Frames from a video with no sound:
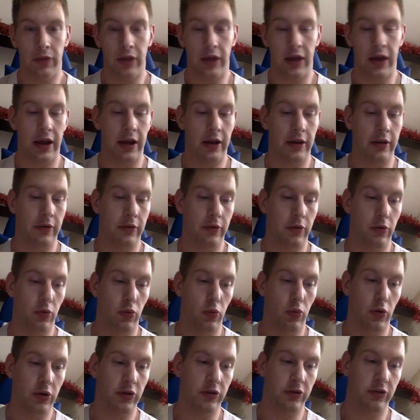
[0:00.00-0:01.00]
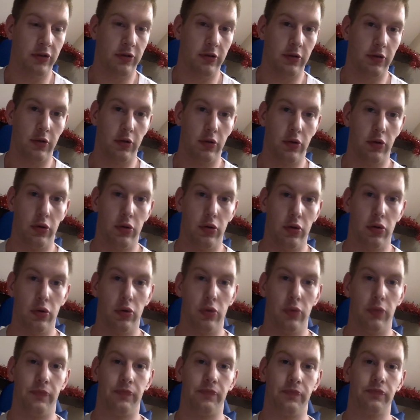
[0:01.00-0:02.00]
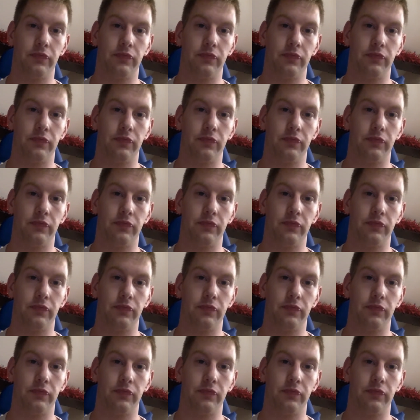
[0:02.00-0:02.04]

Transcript: And once you,